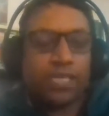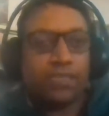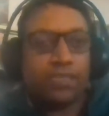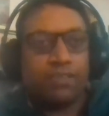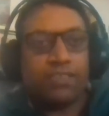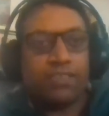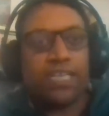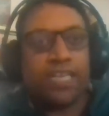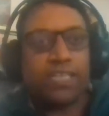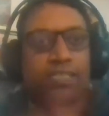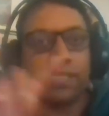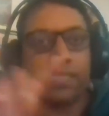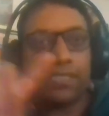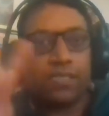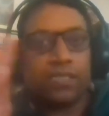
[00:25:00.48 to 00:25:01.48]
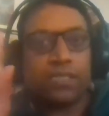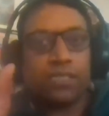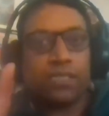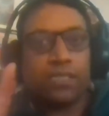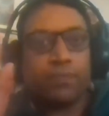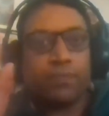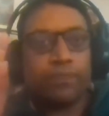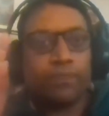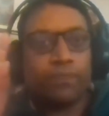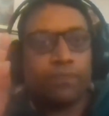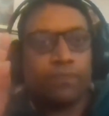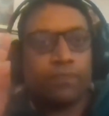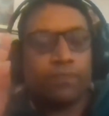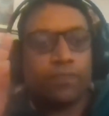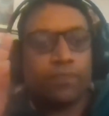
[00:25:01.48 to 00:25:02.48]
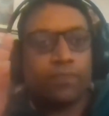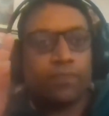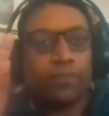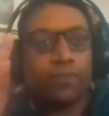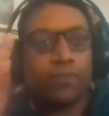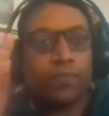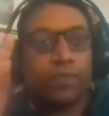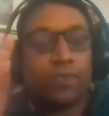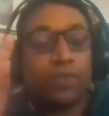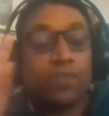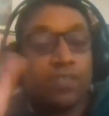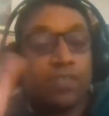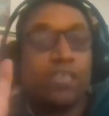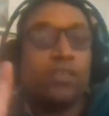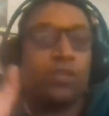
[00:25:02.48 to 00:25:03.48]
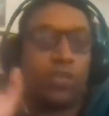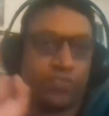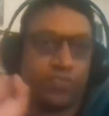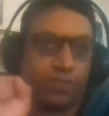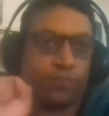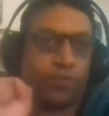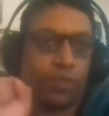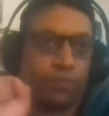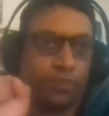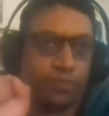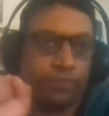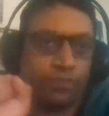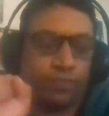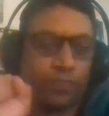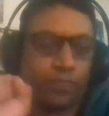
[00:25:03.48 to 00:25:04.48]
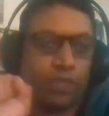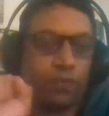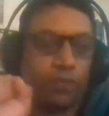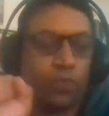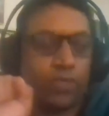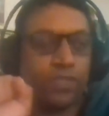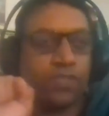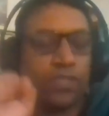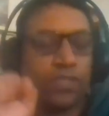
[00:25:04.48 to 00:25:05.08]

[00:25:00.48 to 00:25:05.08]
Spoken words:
it creates a theological problem. What is a